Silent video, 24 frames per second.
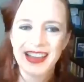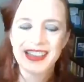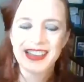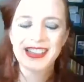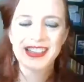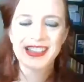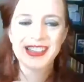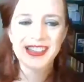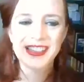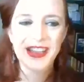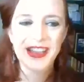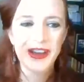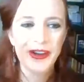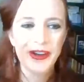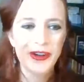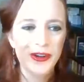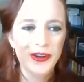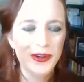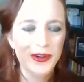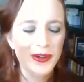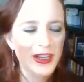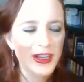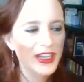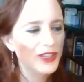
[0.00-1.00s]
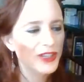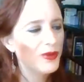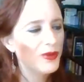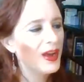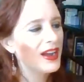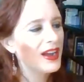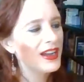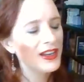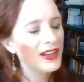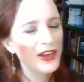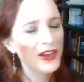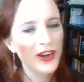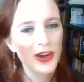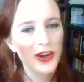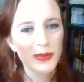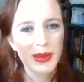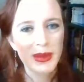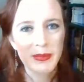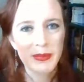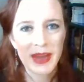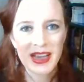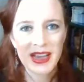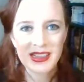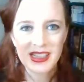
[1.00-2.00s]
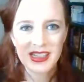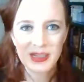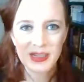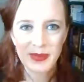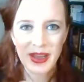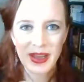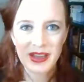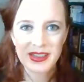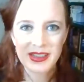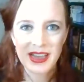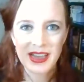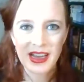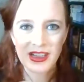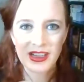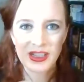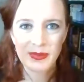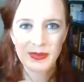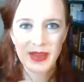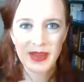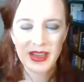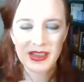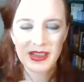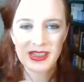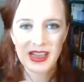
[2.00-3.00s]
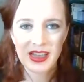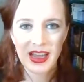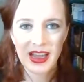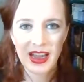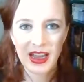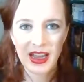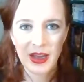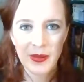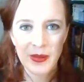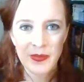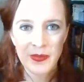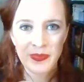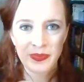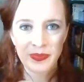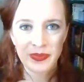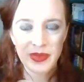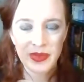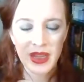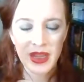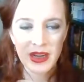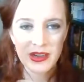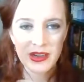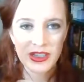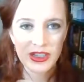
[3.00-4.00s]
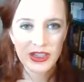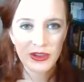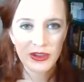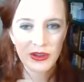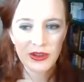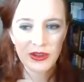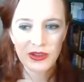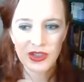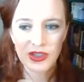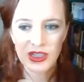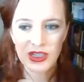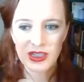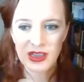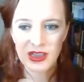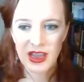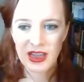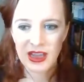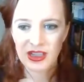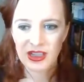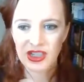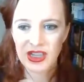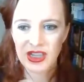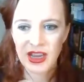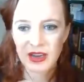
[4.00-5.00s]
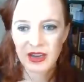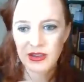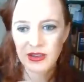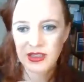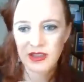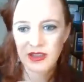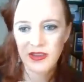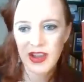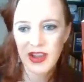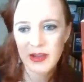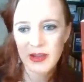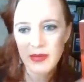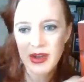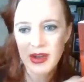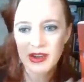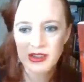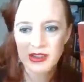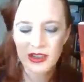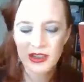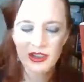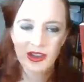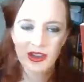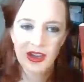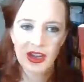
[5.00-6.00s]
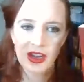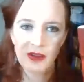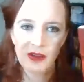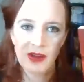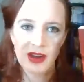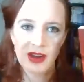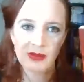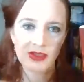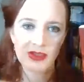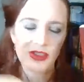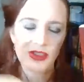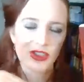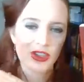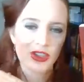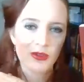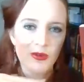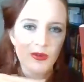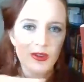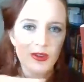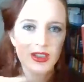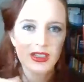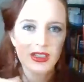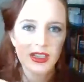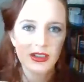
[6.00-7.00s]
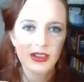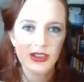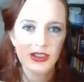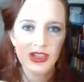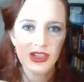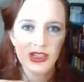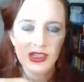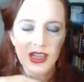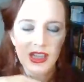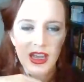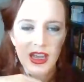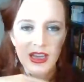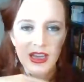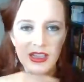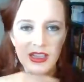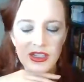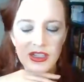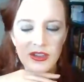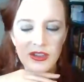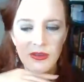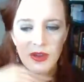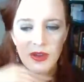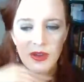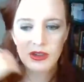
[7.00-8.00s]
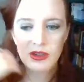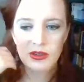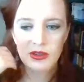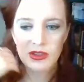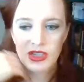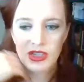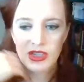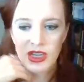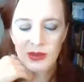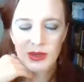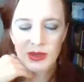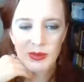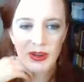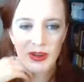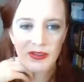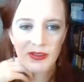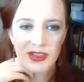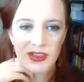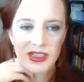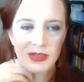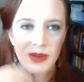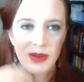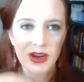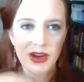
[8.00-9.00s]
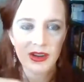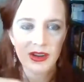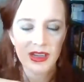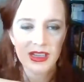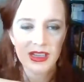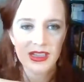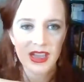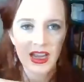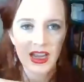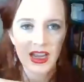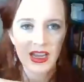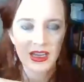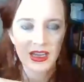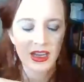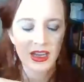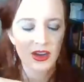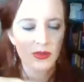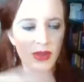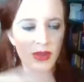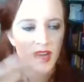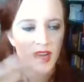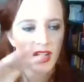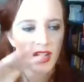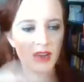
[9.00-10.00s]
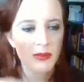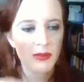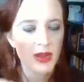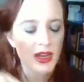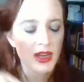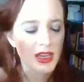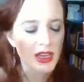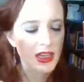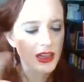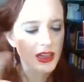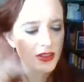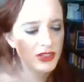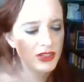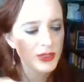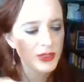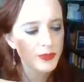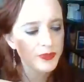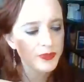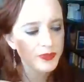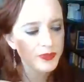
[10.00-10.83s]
So he's walking home. He passes Belle's house. Belle's like, there's Scrooge and like shadows of vampires are looking around. So she runs out and she's like, Scrooge, come to breakfast tomorrow. And he's like, no, bah, humbug. He leaves.